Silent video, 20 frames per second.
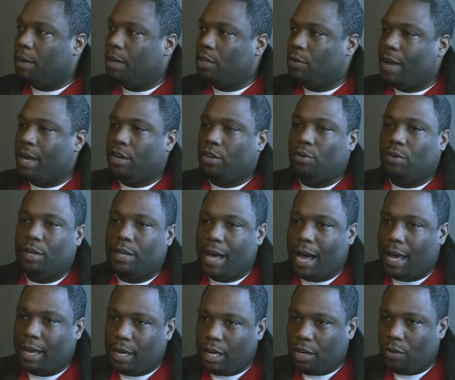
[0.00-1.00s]
But you had to do the
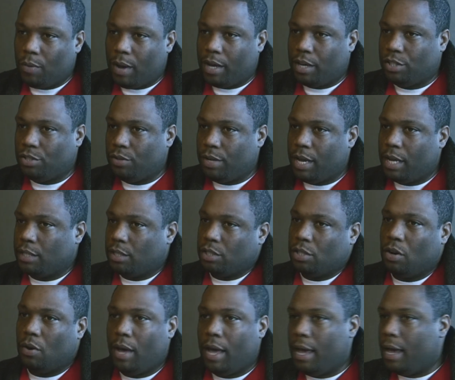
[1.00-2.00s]
diet anyway, because you can't
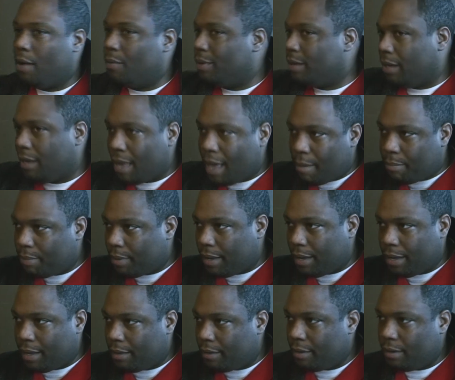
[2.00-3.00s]
just go, hey, I want a lap
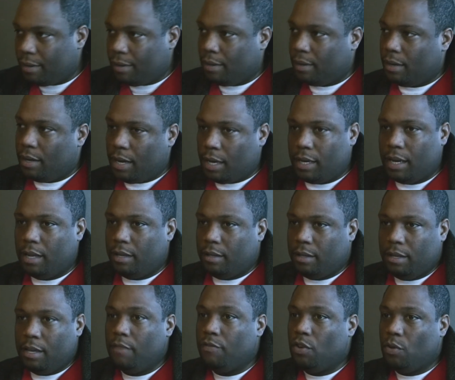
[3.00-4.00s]
band, and they
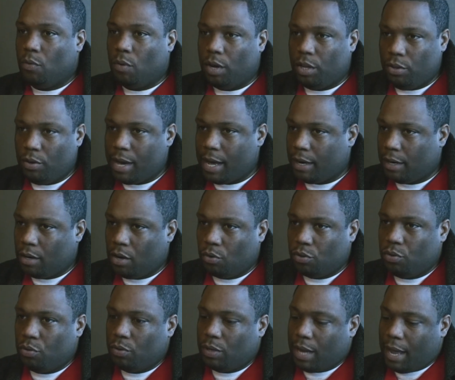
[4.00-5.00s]
give you one. You got to go
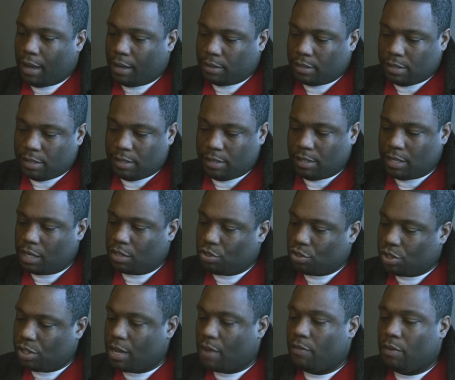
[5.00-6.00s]
through like a 6
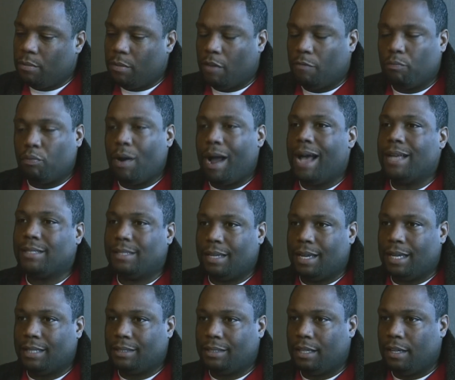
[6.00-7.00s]
or 7 month
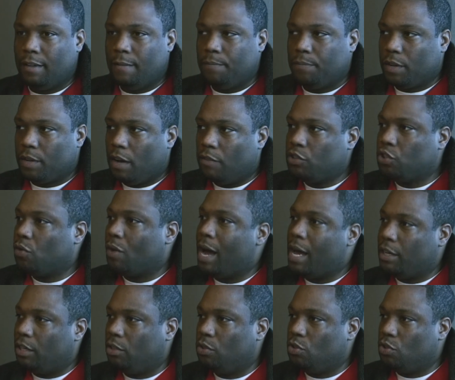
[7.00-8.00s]
process of
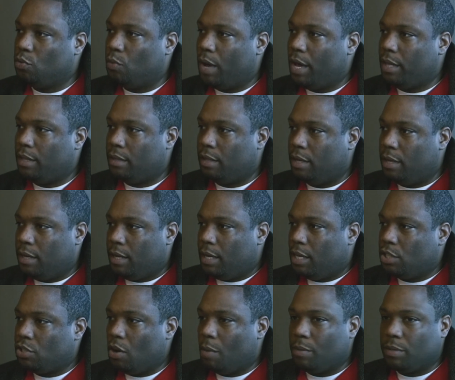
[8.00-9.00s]
trying to lose weight.
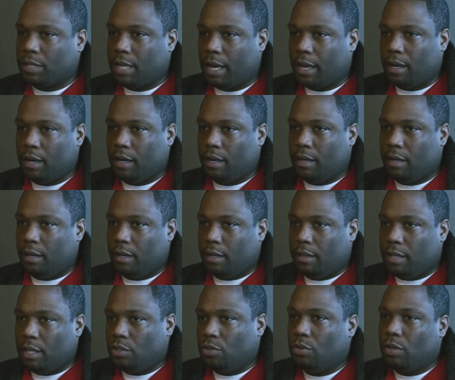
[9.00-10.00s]
It's almost like
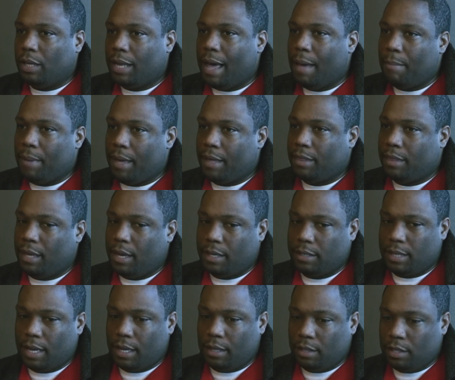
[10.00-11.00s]
they do the lap band thing
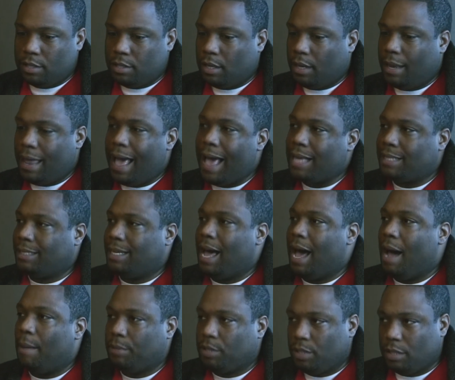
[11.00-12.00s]
as like this is the last
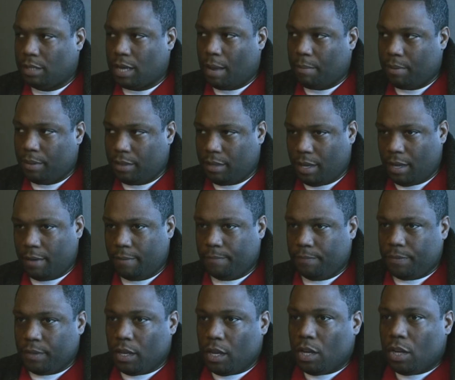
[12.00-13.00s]
option type of
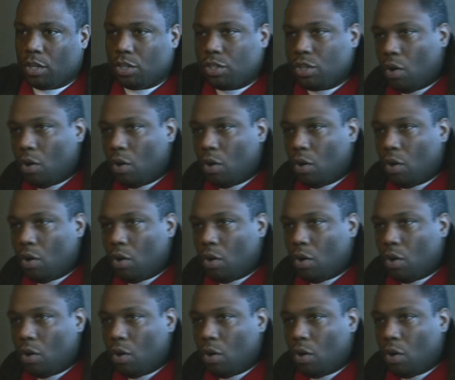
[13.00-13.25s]
thing.